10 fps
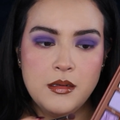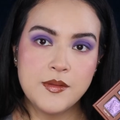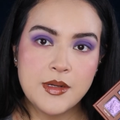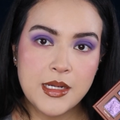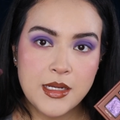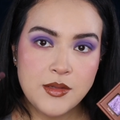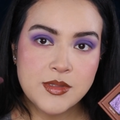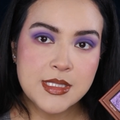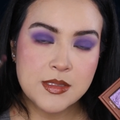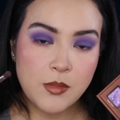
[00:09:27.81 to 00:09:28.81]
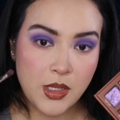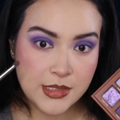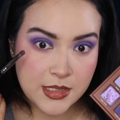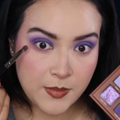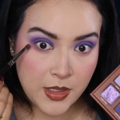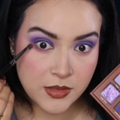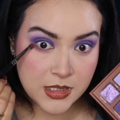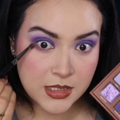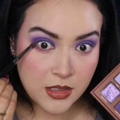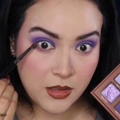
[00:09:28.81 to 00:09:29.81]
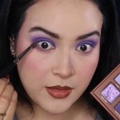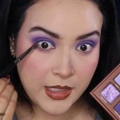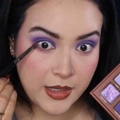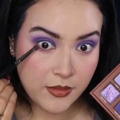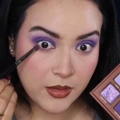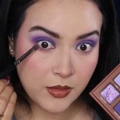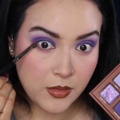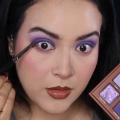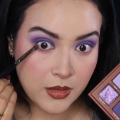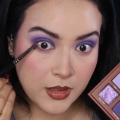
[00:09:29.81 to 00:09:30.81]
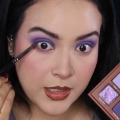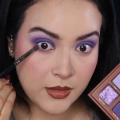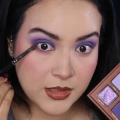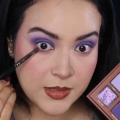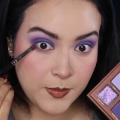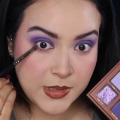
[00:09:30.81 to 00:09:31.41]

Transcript: and I'm going to use the smallest amount just on the outer corner here to